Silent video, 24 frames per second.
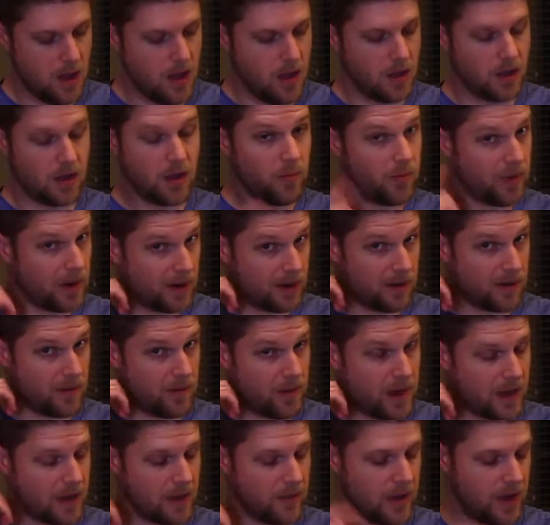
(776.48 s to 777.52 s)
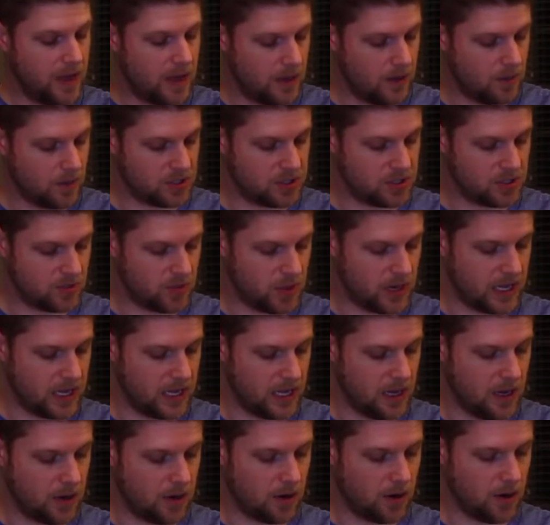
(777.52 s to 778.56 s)
compared to the back of my head, which is why
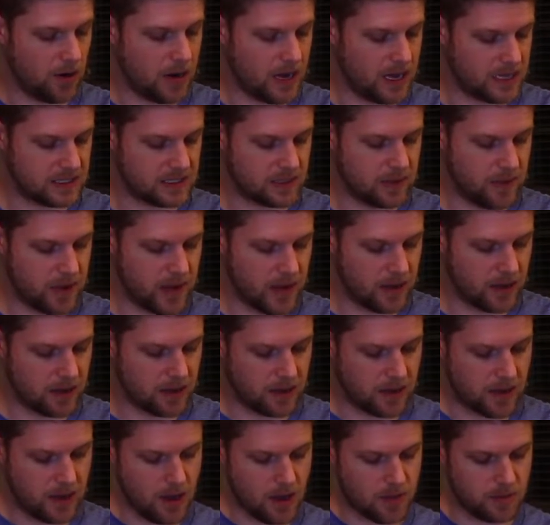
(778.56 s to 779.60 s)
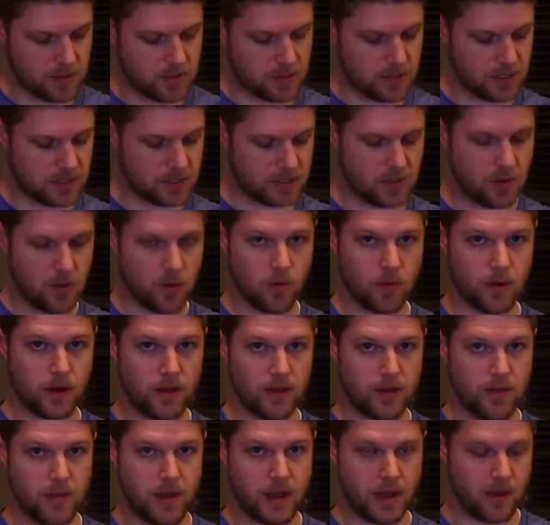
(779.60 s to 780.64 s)
here, as the back of the cup tries to go
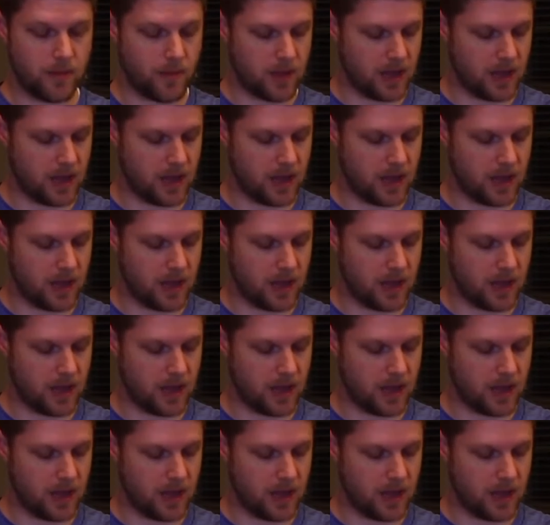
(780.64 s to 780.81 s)
around the back of my